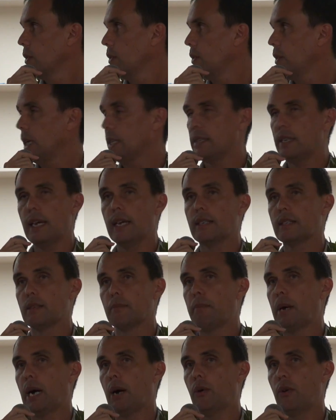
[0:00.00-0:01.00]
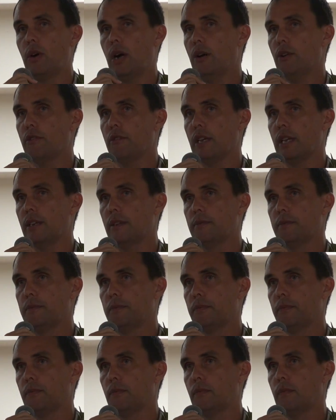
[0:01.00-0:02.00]
that takes the power out of it.
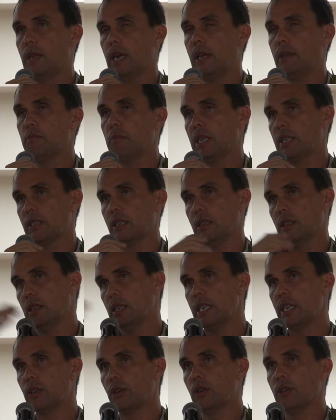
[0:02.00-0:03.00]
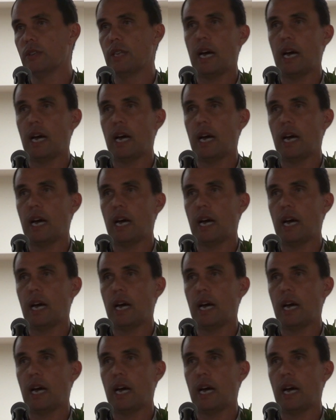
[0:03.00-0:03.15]
That makes it legal,